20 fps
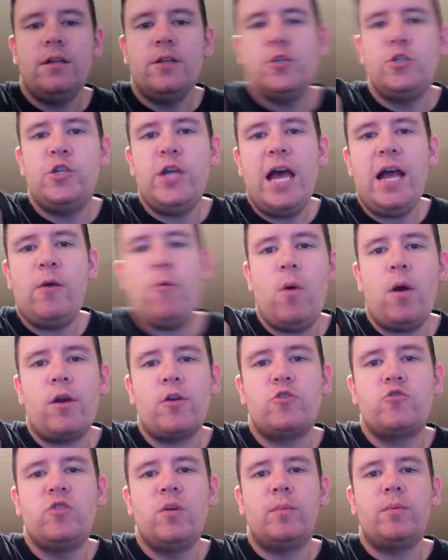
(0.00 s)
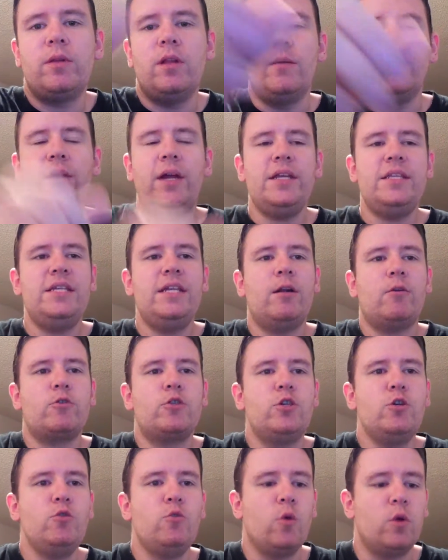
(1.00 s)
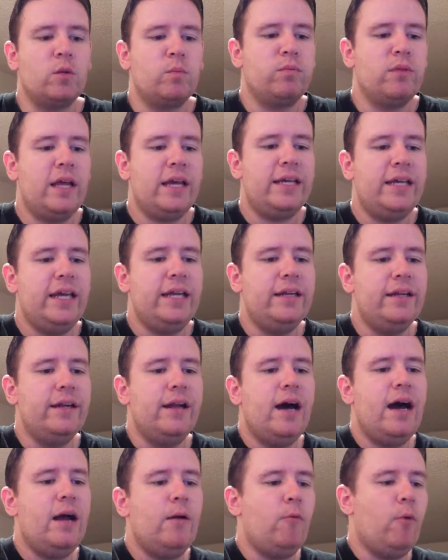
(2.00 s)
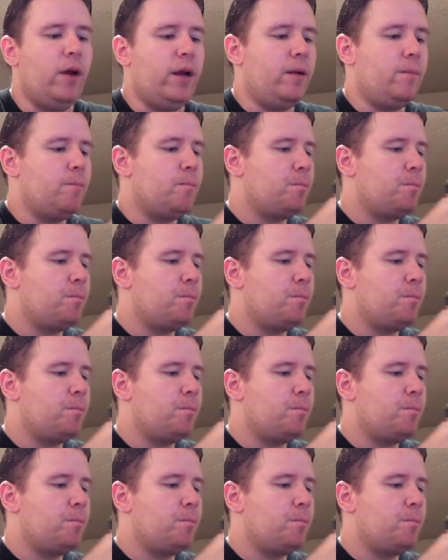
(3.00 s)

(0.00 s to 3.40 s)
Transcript: Jaguar Strip Club, 1902 North Black Canyon Highway.